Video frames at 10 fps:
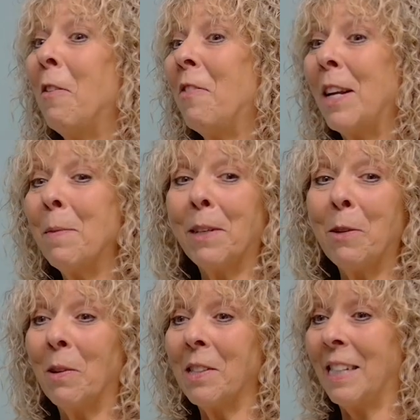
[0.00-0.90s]
anybody
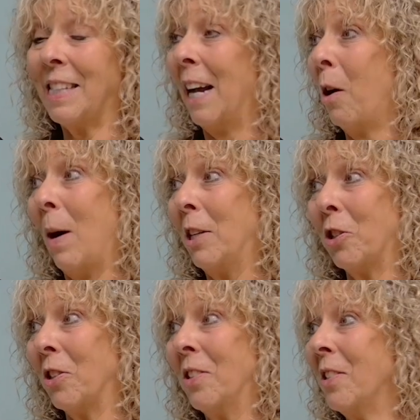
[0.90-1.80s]
wants to send
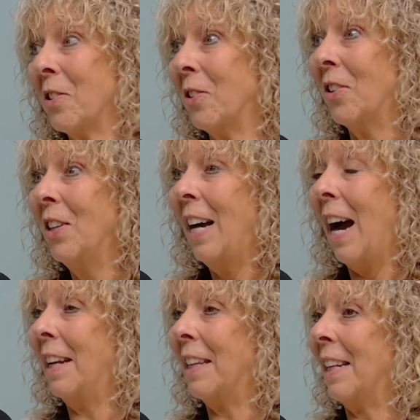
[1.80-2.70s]
questions or
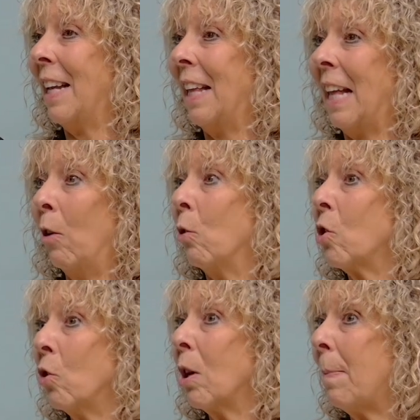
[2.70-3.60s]
anything like that, or
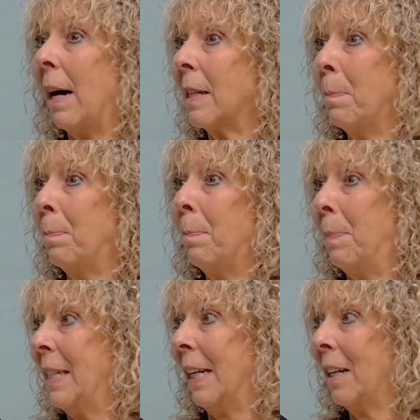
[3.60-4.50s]
talk about a
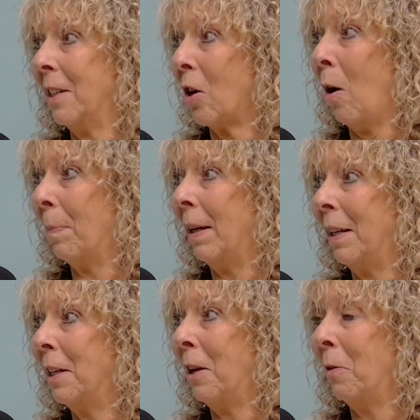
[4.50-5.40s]
particular topic,
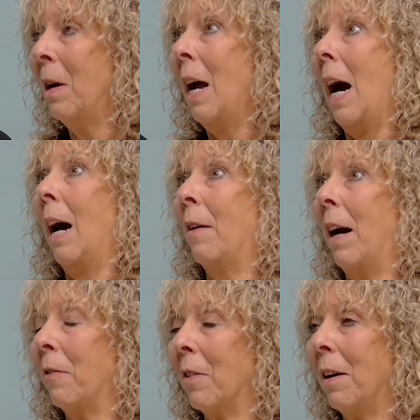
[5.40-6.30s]

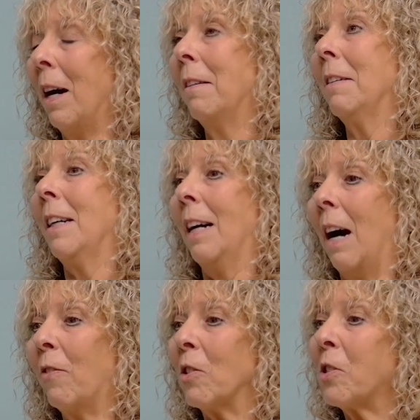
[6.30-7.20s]
I've
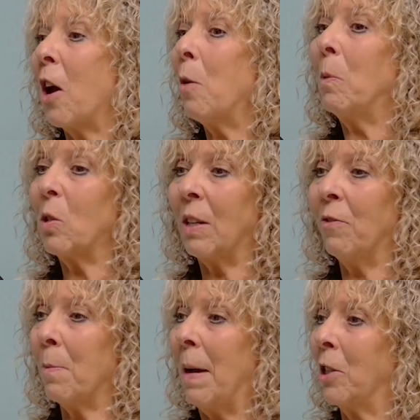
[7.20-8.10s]
got so much
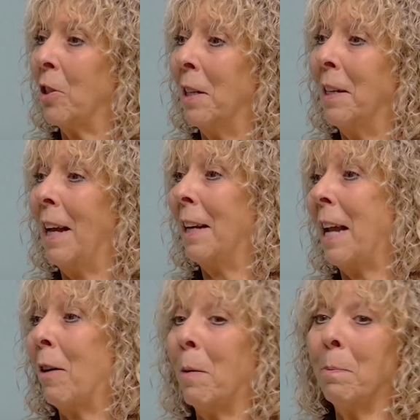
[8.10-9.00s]
information, and
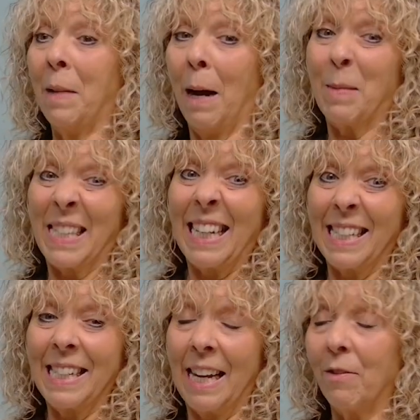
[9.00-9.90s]
now I'm
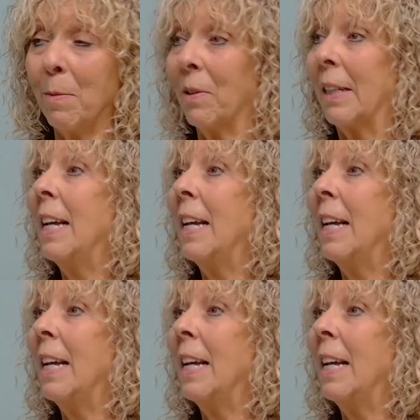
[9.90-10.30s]
60. Everybody,